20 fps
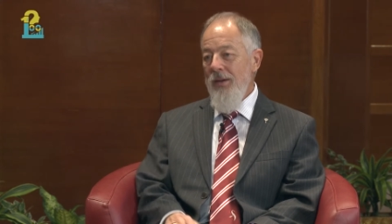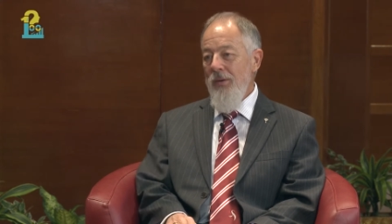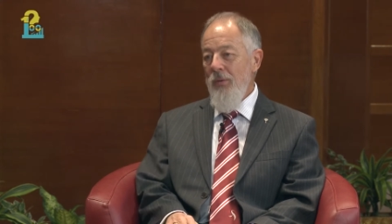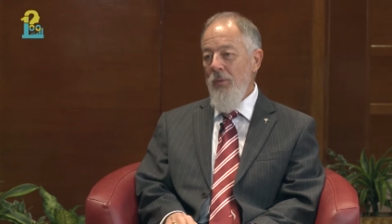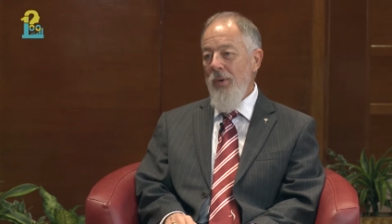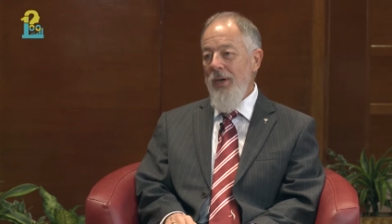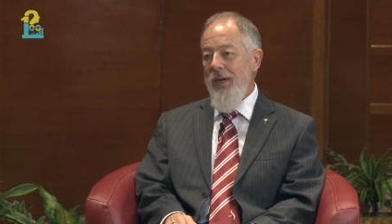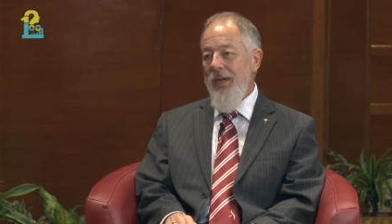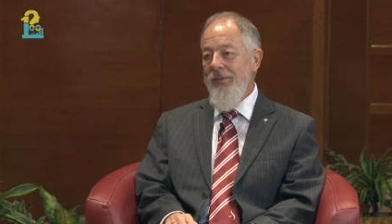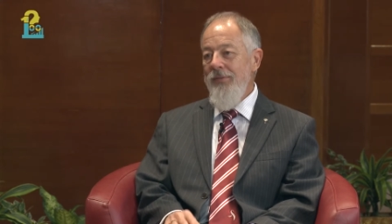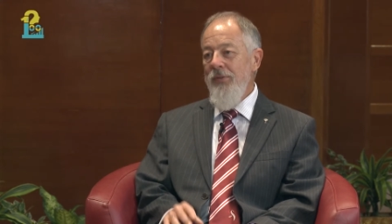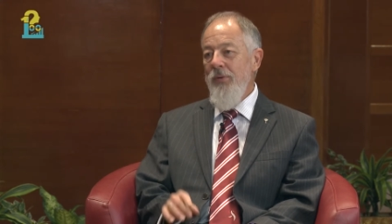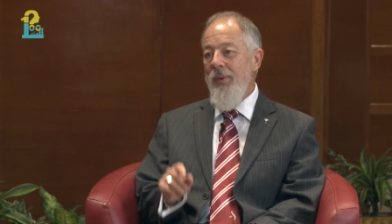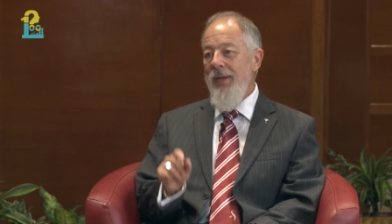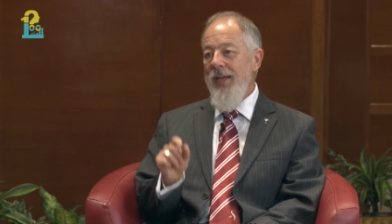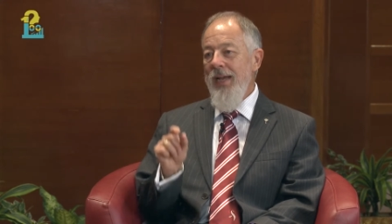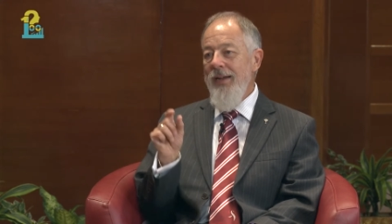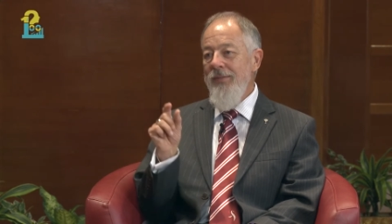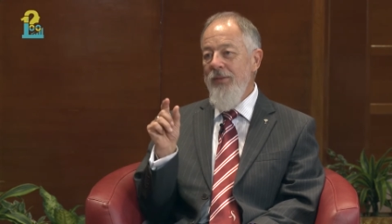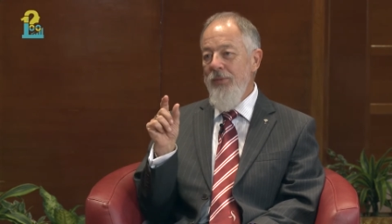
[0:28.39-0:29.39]
Wherever we
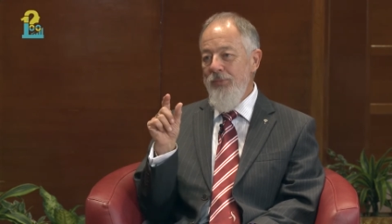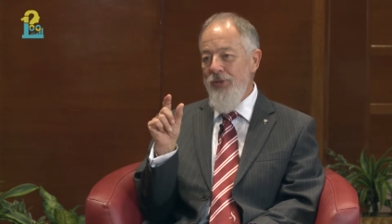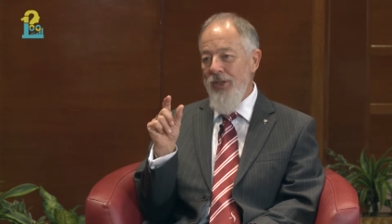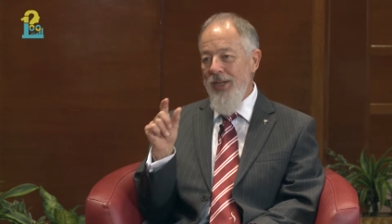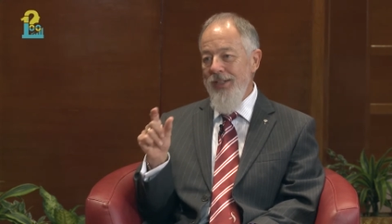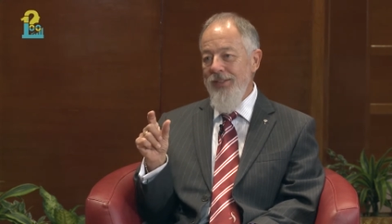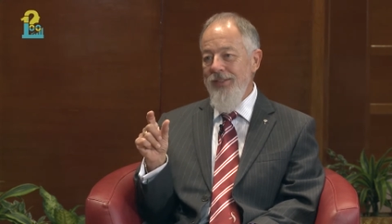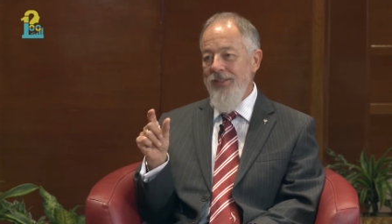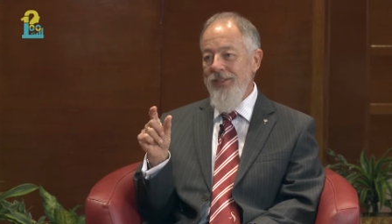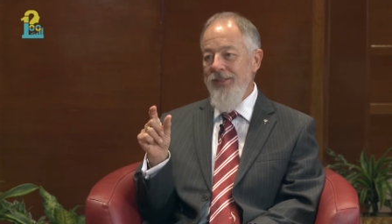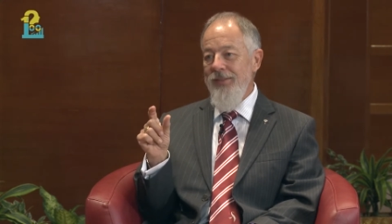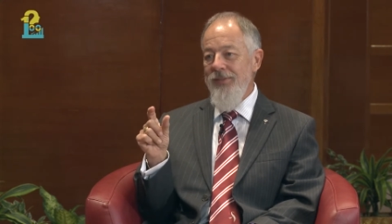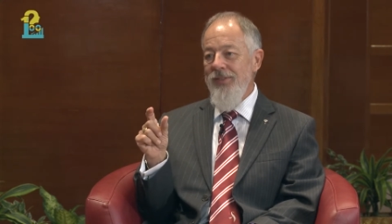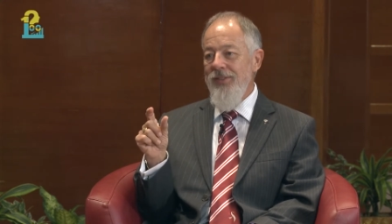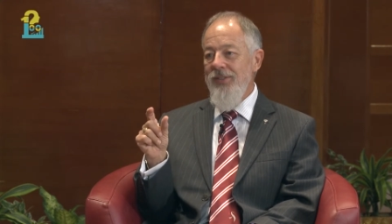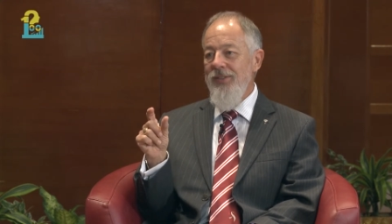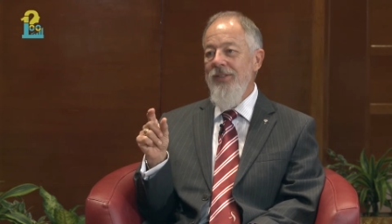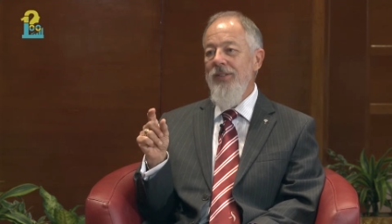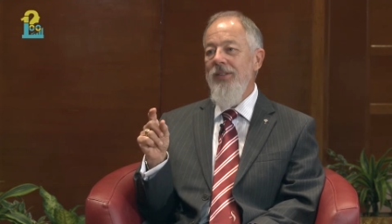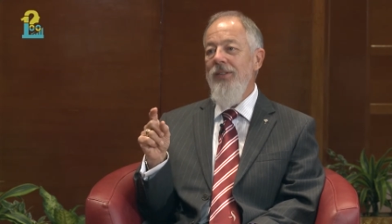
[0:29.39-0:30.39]
have
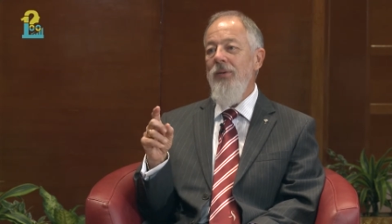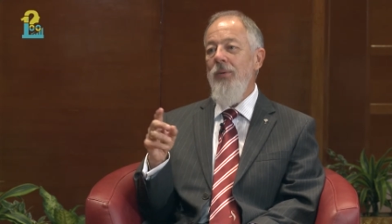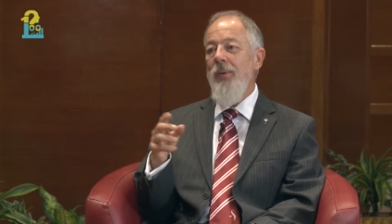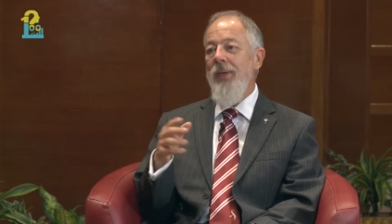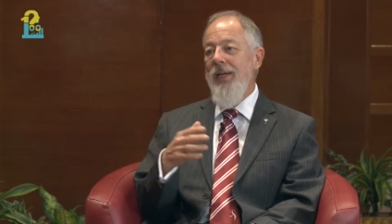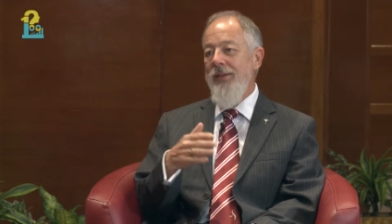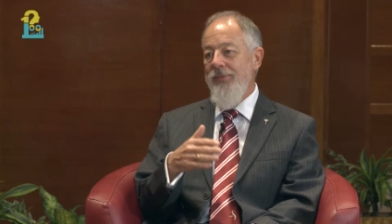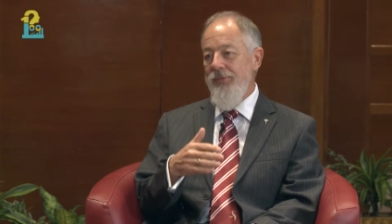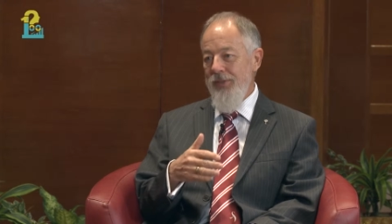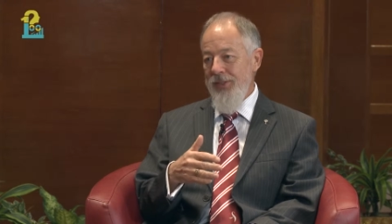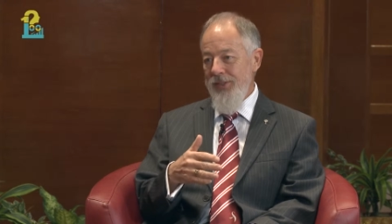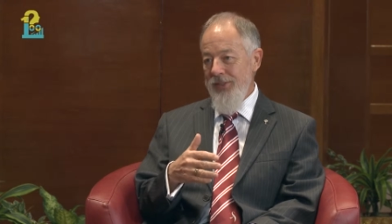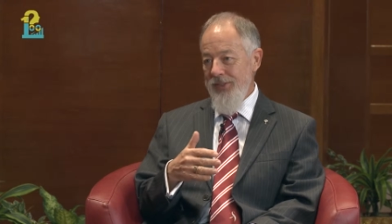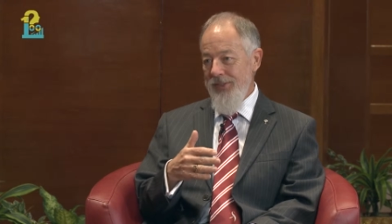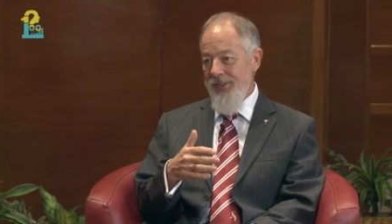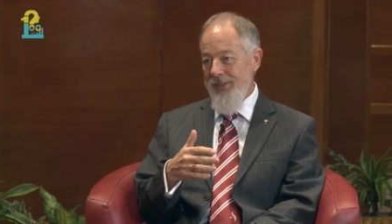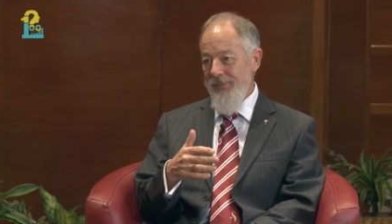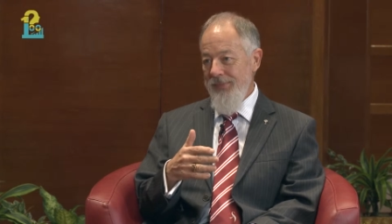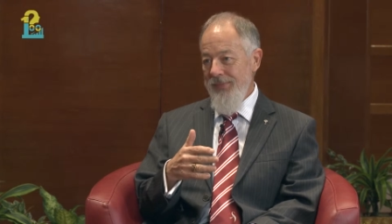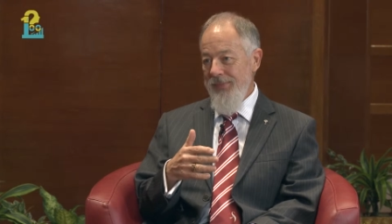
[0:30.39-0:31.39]
objectives, we have risk.